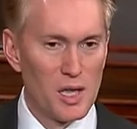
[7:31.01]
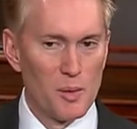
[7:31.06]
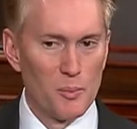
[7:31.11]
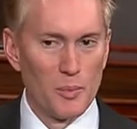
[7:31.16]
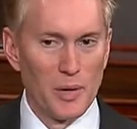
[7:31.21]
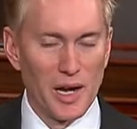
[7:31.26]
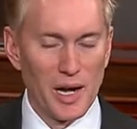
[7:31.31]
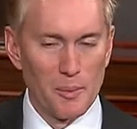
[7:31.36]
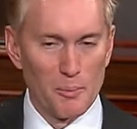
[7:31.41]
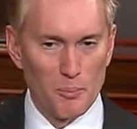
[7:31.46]

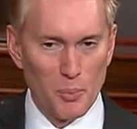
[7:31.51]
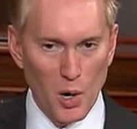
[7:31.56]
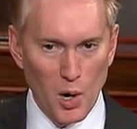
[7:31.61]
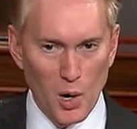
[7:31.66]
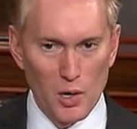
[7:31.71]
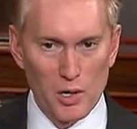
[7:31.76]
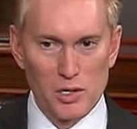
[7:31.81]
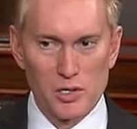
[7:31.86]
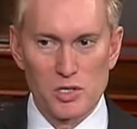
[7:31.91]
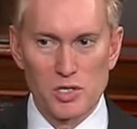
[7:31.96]
but a
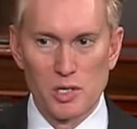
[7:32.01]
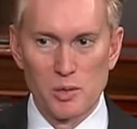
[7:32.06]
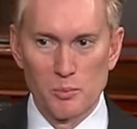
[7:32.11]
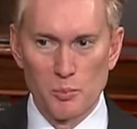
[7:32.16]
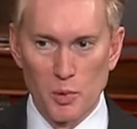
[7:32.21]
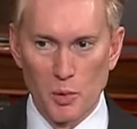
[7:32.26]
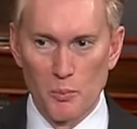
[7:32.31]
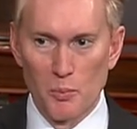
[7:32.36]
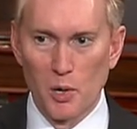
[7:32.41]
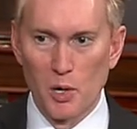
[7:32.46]
partisan
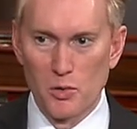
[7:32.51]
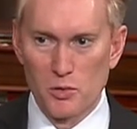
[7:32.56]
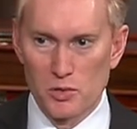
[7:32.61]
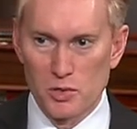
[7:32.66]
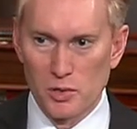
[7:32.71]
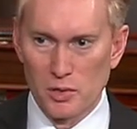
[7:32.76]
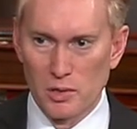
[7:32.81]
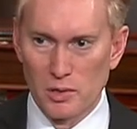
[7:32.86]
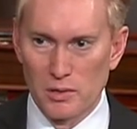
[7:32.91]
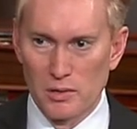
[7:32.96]

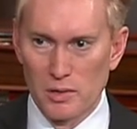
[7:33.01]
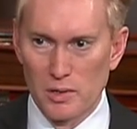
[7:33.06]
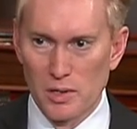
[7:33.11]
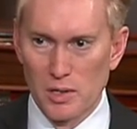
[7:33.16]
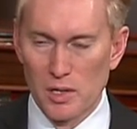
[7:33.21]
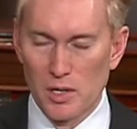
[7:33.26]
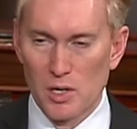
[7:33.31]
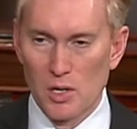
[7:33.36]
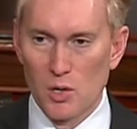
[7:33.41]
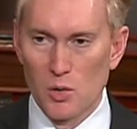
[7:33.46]
proposal
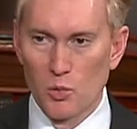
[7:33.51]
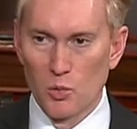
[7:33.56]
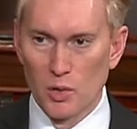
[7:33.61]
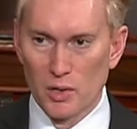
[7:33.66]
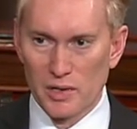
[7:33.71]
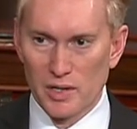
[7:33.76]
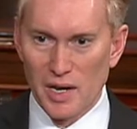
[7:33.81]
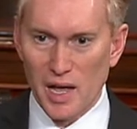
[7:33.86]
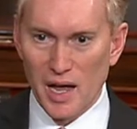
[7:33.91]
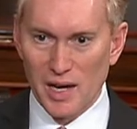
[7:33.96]
will
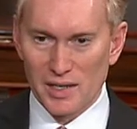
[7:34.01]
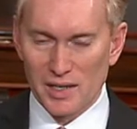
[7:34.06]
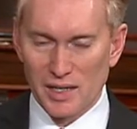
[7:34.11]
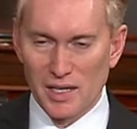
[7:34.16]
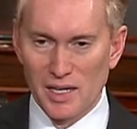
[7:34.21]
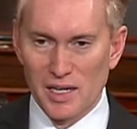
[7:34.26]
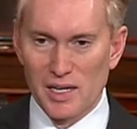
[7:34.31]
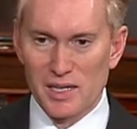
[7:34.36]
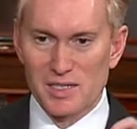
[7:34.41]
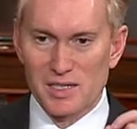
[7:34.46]
not
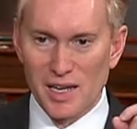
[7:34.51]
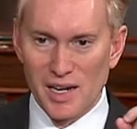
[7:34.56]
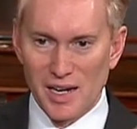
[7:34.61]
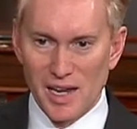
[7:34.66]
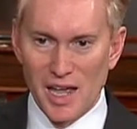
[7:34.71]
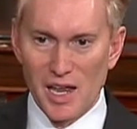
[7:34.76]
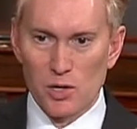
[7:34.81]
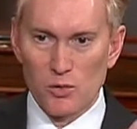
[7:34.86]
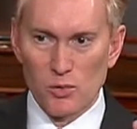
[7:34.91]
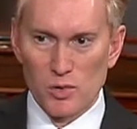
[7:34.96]
get us an
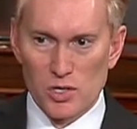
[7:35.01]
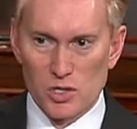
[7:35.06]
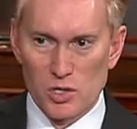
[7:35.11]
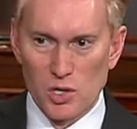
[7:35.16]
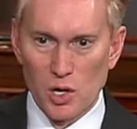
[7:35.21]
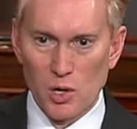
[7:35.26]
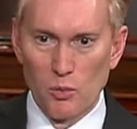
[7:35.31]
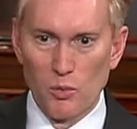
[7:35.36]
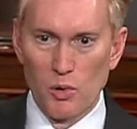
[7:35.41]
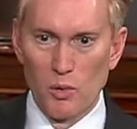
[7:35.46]
end
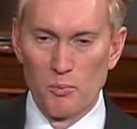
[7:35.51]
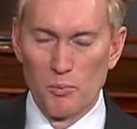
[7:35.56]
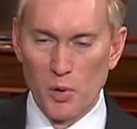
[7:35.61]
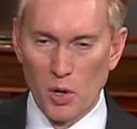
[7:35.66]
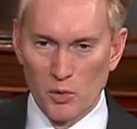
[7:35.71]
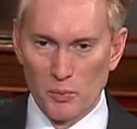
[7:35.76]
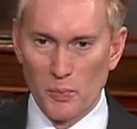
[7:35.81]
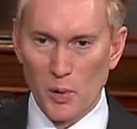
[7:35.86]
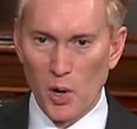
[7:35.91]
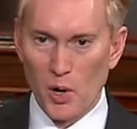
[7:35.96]
result where
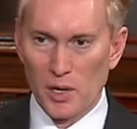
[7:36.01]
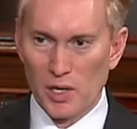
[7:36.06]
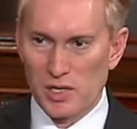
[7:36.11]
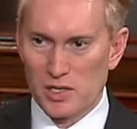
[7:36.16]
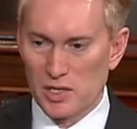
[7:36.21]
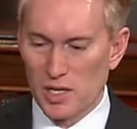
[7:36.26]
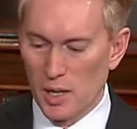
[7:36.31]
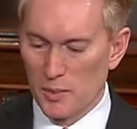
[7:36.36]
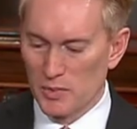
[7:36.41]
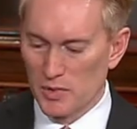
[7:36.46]
both
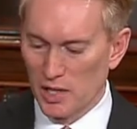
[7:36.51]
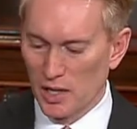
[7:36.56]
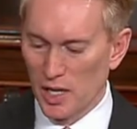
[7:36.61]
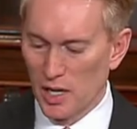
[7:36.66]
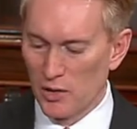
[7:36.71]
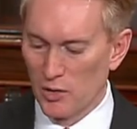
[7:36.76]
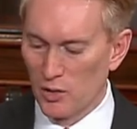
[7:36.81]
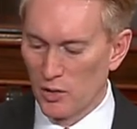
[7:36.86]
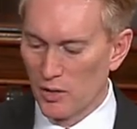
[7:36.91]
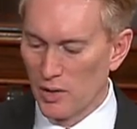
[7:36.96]
parties come
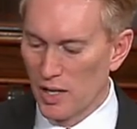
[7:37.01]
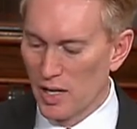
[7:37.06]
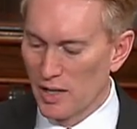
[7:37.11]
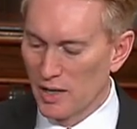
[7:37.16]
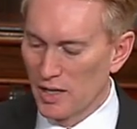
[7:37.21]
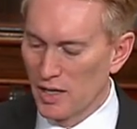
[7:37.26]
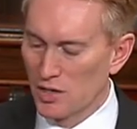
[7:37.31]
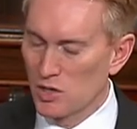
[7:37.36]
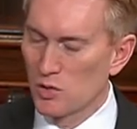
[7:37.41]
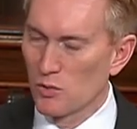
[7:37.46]
together
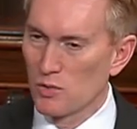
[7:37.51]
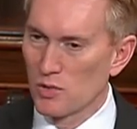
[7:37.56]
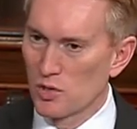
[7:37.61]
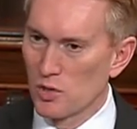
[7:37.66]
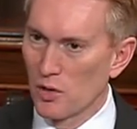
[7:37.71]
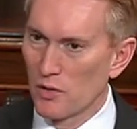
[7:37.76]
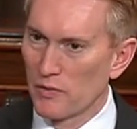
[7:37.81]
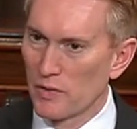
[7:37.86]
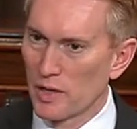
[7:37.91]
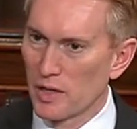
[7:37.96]
and get to
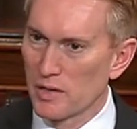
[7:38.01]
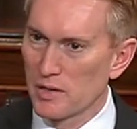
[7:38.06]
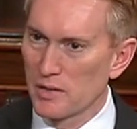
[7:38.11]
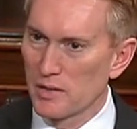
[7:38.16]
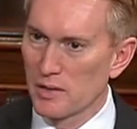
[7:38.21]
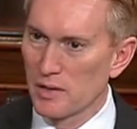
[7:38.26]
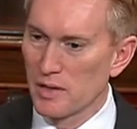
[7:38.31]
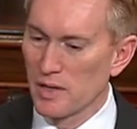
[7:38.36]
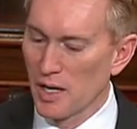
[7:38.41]
resolve this.